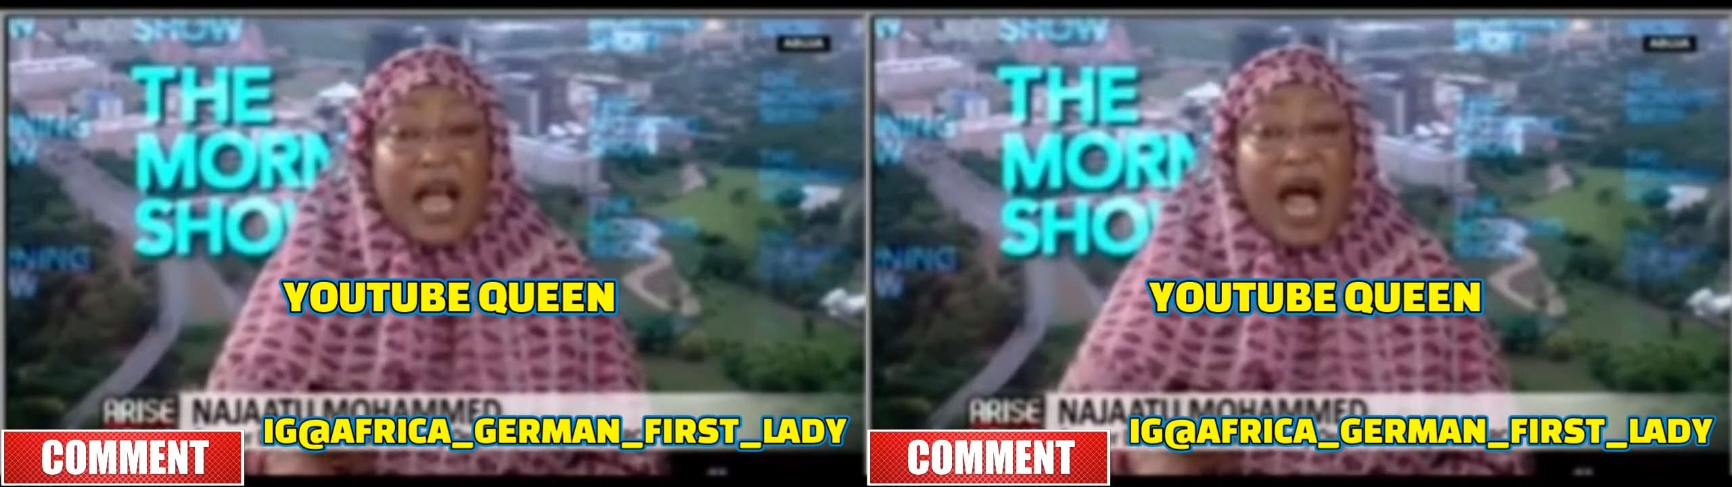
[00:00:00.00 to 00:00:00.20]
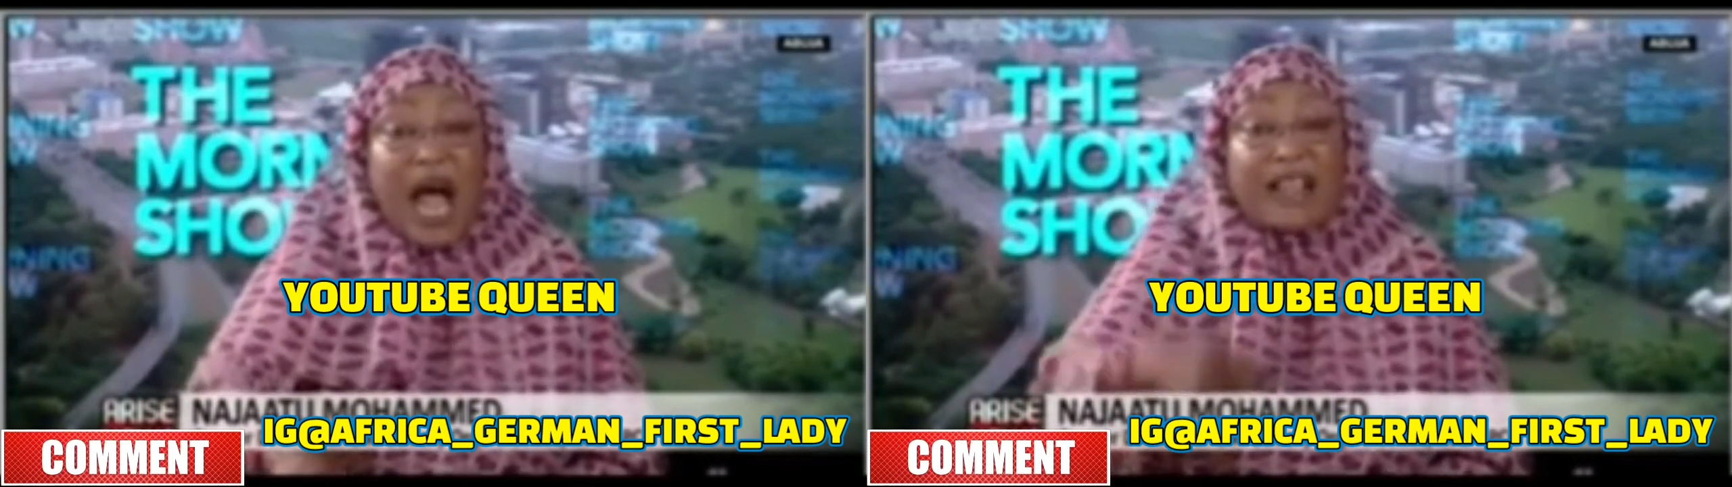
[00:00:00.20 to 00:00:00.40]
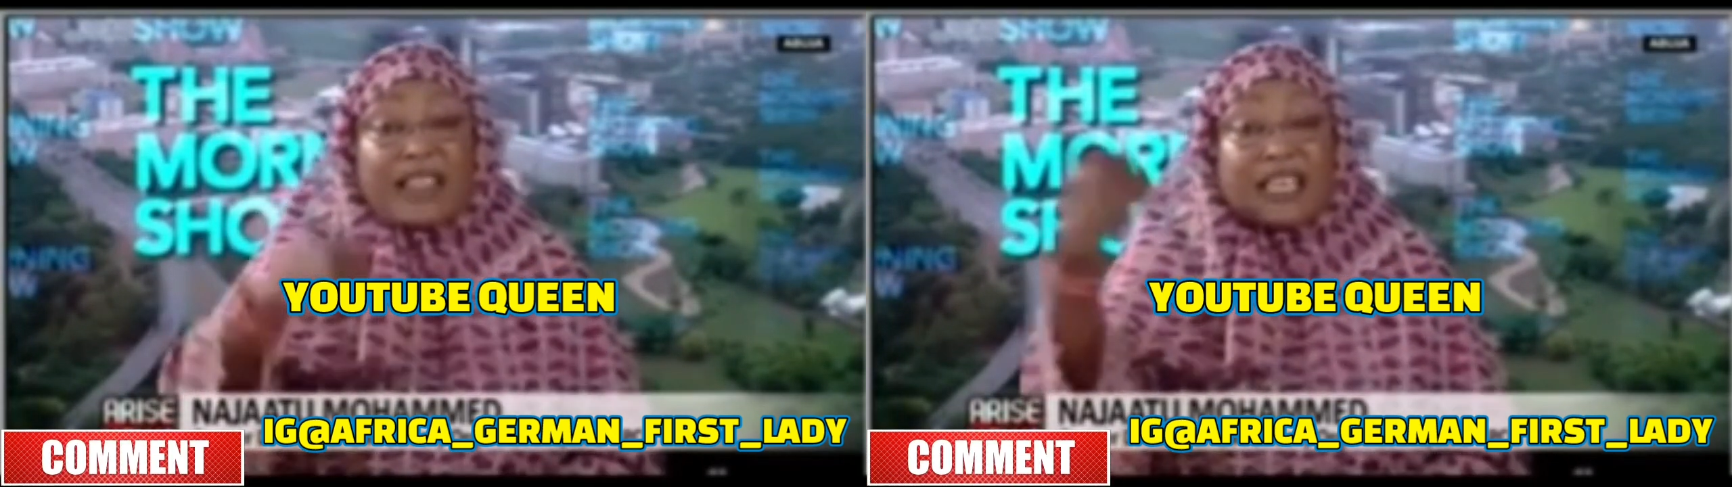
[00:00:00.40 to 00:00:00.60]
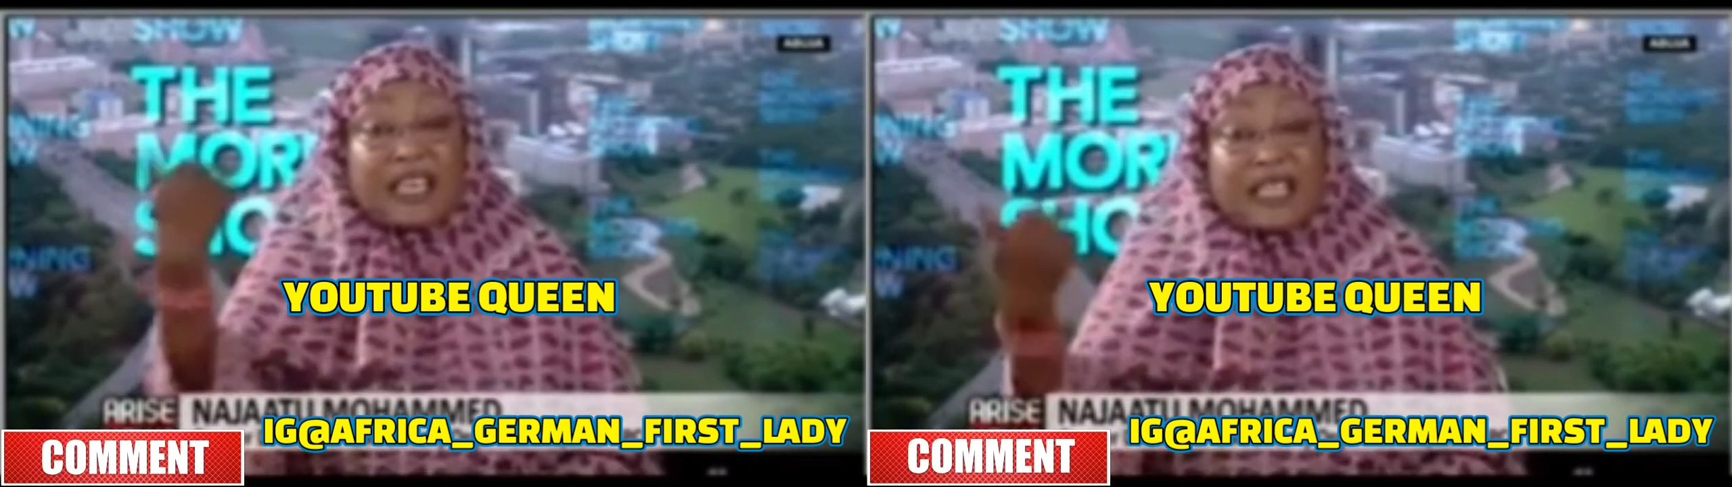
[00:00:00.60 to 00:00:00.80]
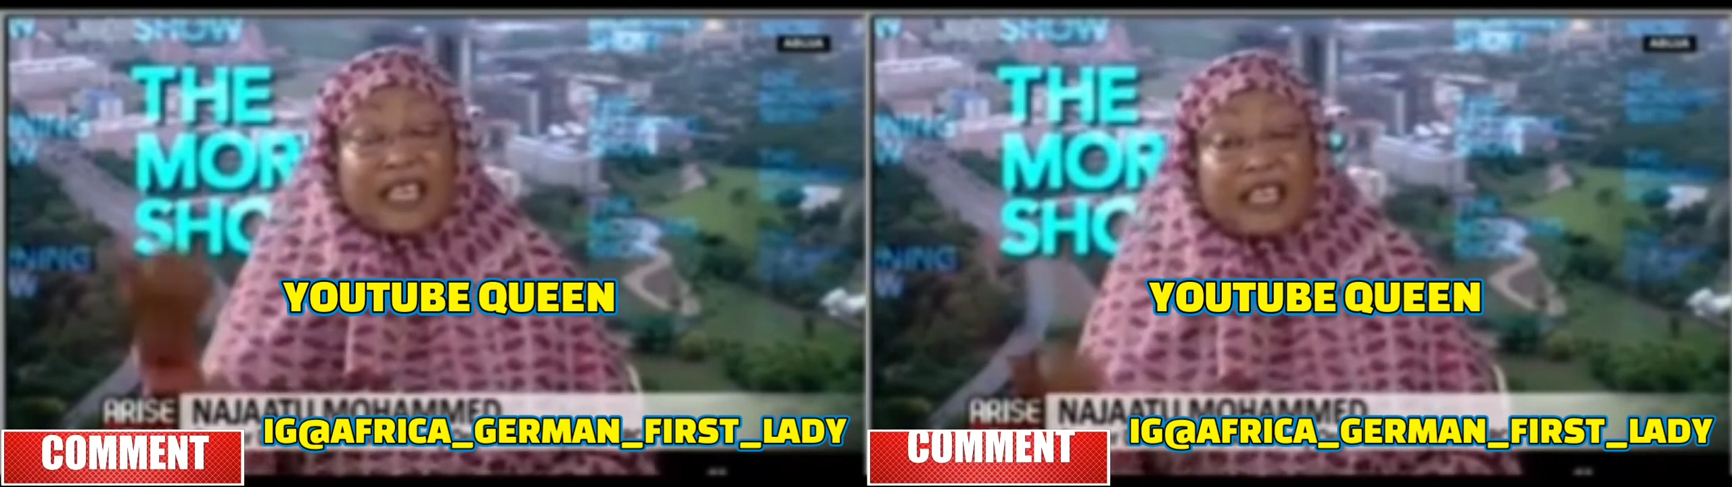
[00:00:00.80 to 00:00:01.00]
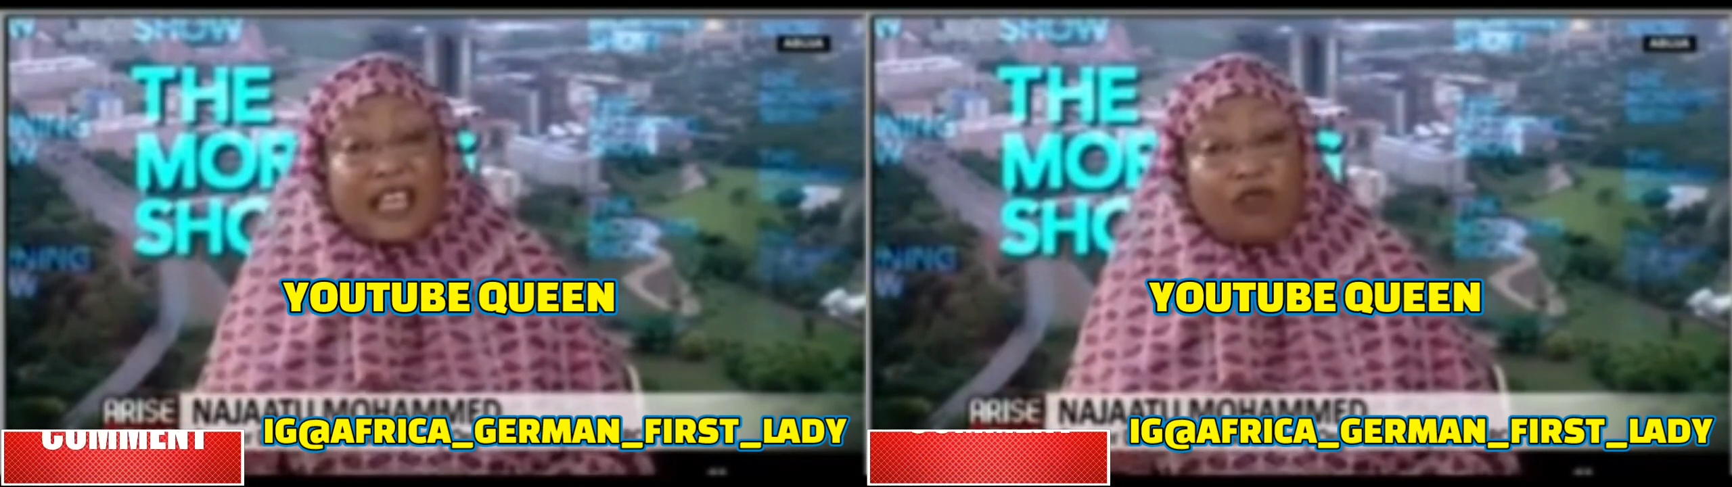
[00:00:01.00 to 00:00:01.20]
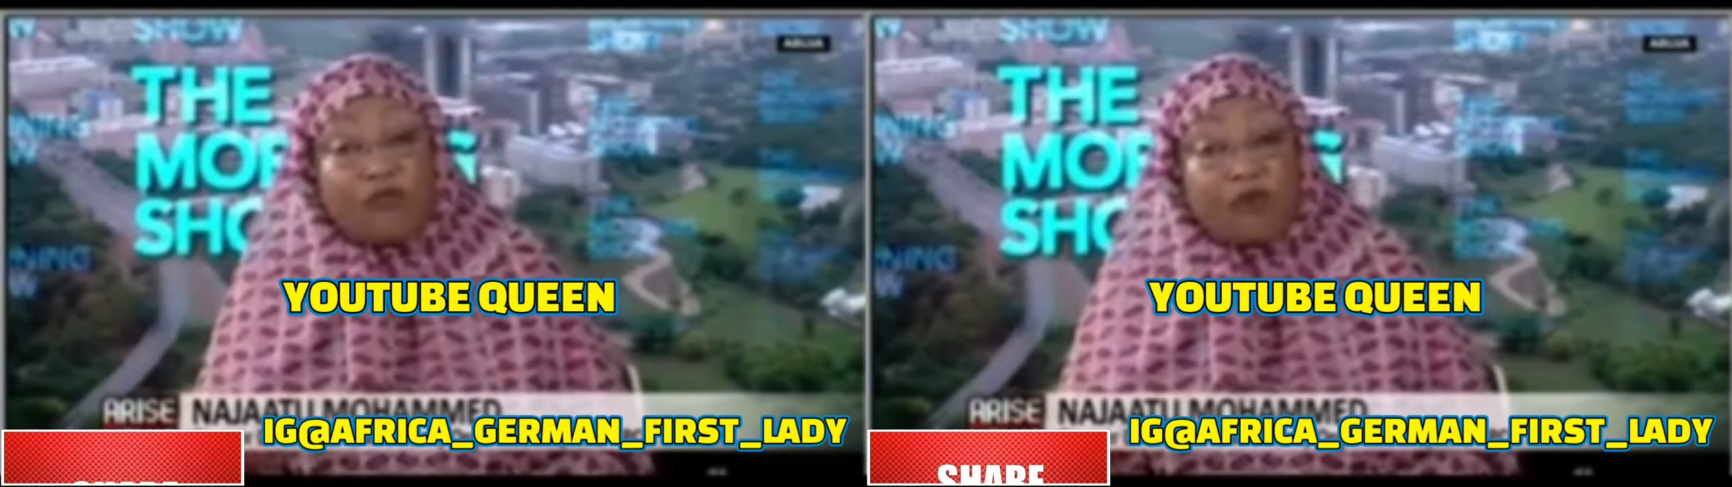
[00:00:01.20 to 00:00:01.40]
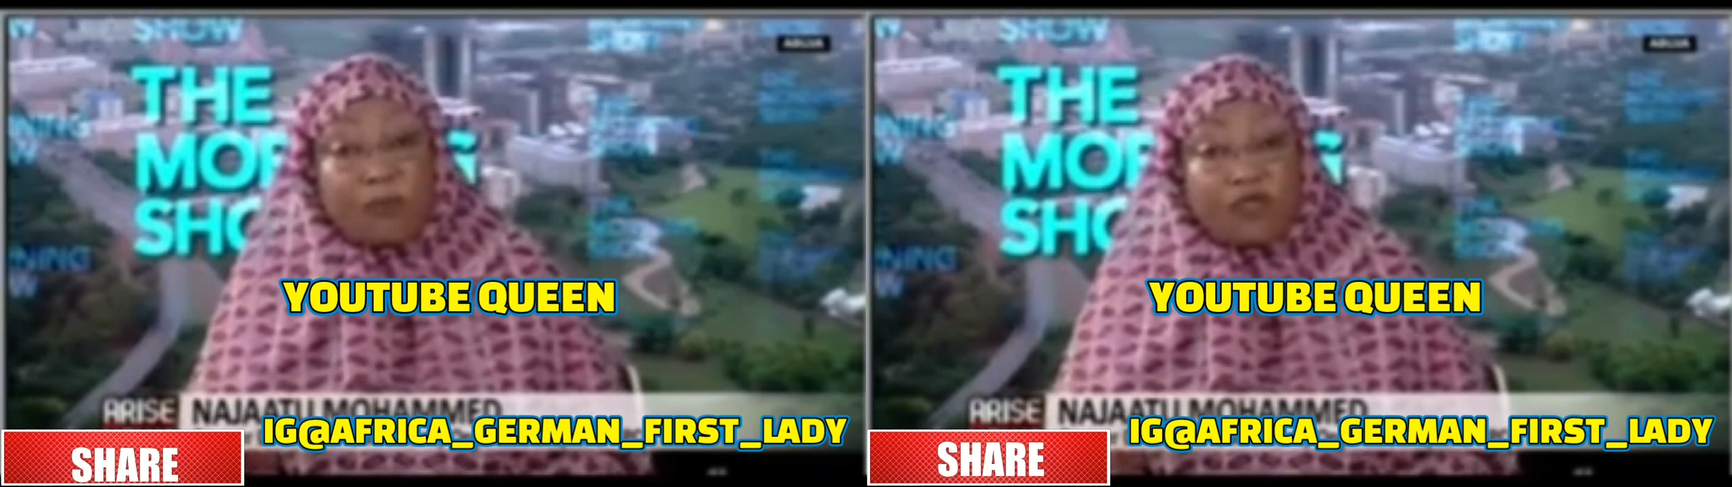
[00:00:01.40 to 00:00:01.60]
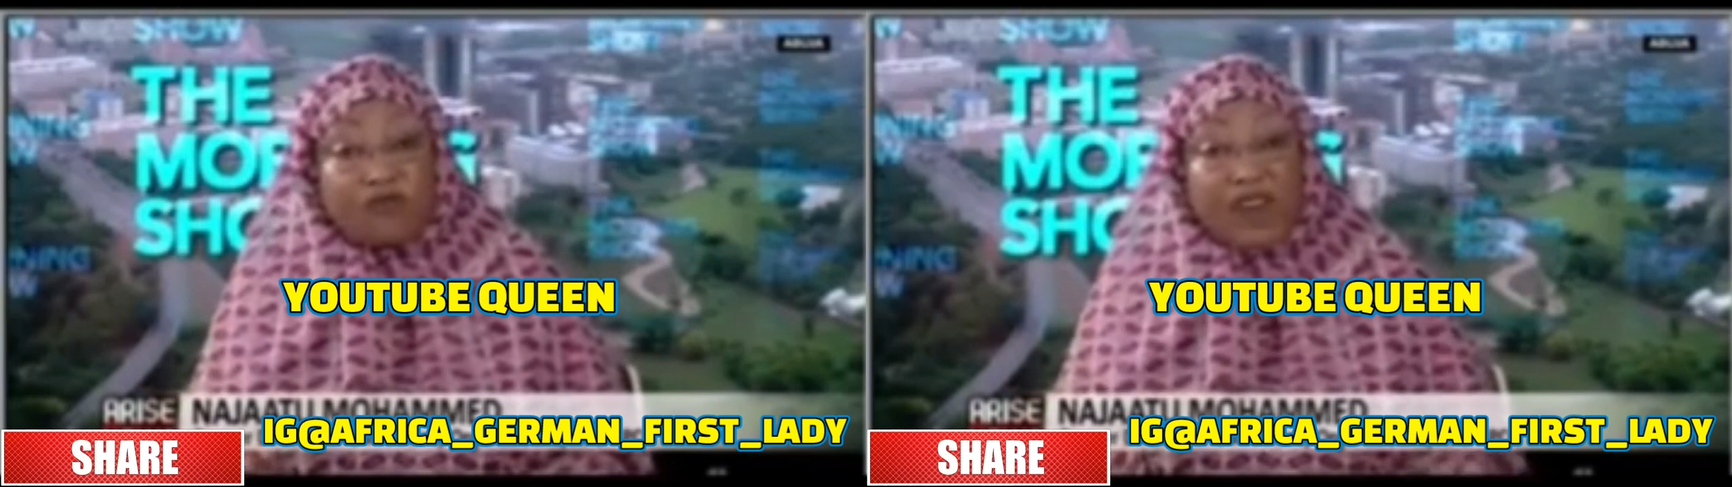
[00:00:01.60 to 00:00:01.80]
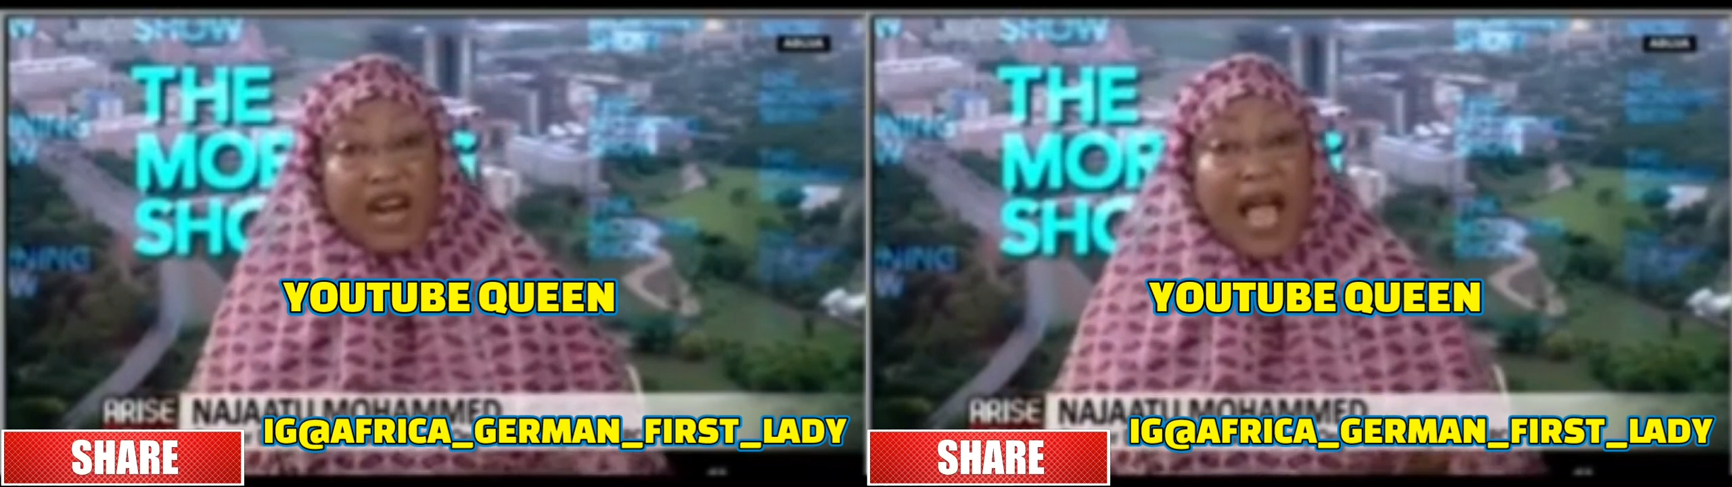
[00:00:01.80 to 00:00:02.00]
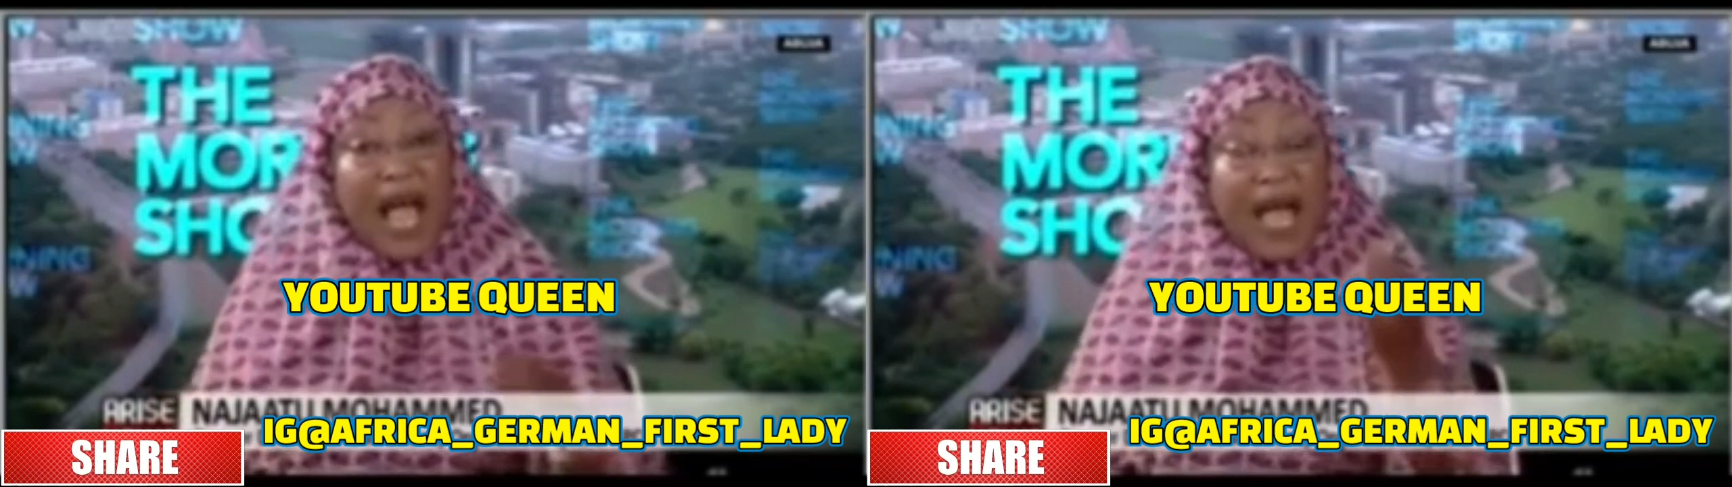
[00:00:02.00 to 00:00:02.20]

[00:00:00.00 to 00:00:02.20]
and they take off from Zamfara.